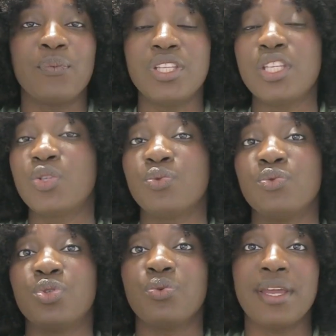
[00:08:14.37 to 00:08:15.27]
we need
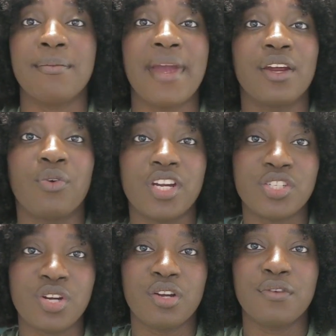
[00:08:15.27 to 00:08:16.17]
to do a
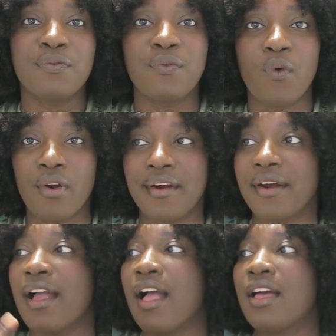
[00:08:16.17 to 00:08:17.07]
migration
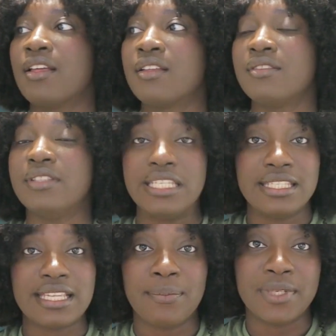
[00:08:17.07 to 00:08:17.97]
for
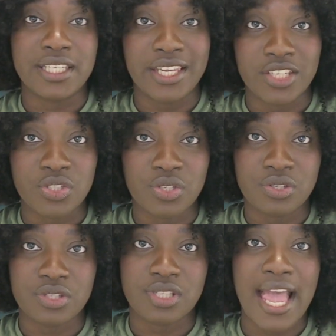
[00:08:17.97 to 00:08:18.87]
these
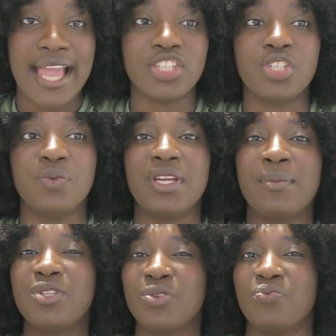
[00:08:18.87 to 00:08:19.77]
applications. I should be
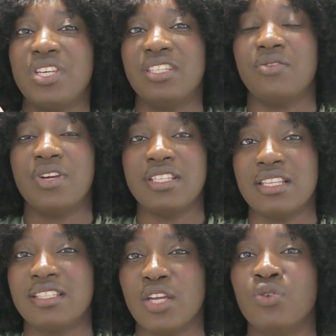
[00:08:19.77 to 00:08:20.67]
able to reiterate
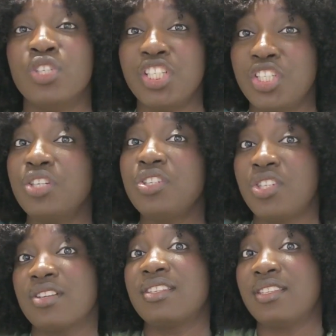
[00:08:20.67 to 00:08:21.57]
and say, did you
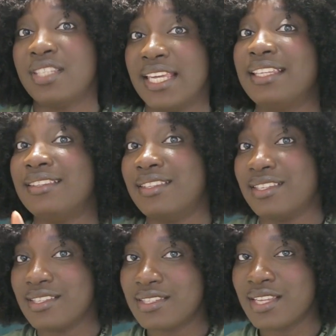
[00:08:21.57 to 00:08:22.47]
just say
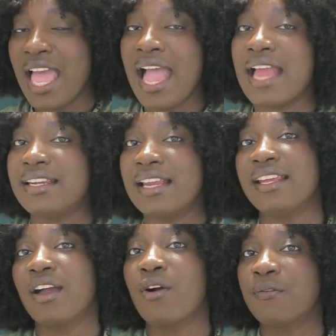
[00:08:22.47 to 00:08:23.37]
this? And
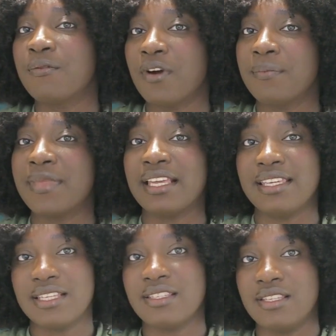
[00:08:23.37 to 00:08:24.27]
then they confirm
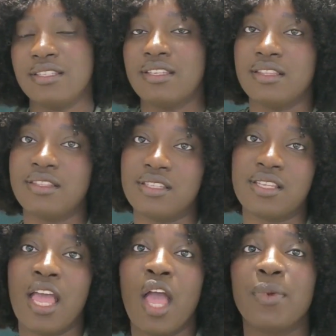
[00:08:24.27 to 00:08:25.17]
that yes, they said
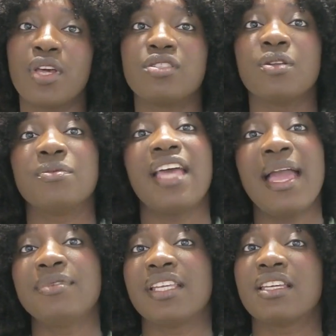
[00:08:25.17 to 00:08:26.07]
this. Because
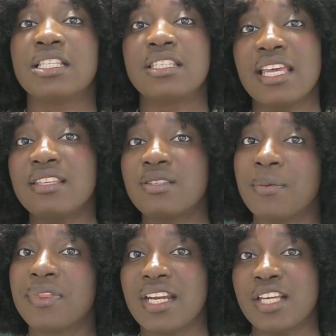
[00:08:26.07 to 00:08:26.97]
sometimes they can say
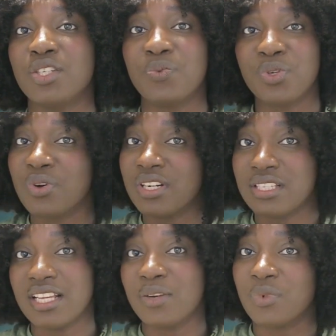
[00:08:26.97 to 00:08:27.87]
something and you wouldn't
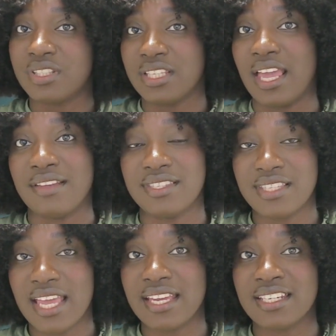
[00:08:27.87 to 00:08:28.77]
understand what they have
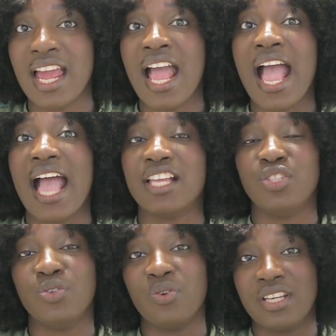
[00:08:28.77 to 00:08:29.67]
said,
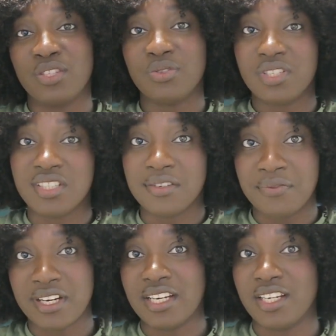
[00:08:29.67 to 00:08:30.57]
and you understood it
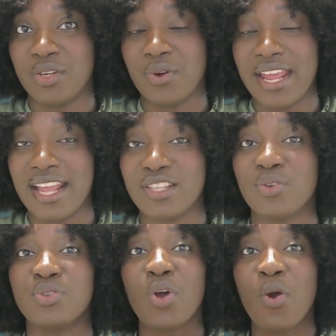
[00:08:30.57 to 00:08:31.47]
differently in your head.
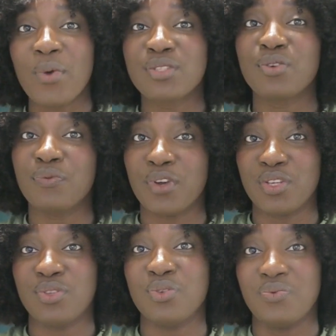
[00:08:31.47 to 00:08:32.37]
So it's always good for
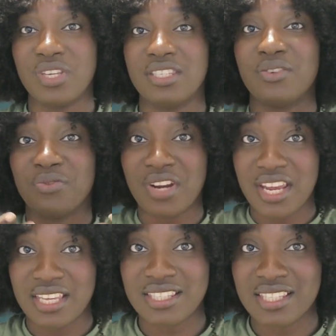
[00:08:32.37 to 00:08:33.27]
you to
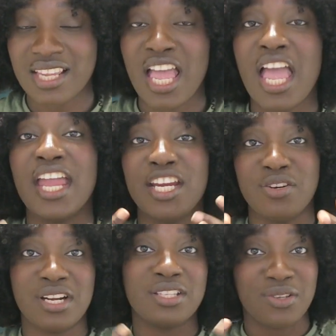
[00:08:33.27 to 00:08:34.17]
reiterate
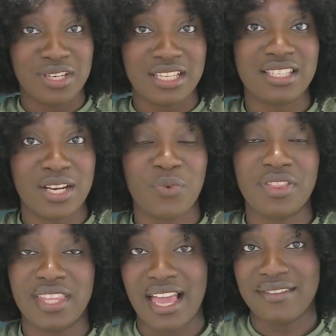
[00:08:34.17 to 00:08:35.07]
in order to understand
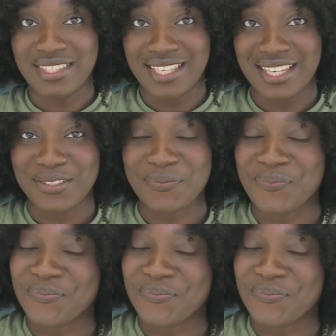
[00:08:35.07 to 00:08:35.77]
what they have said.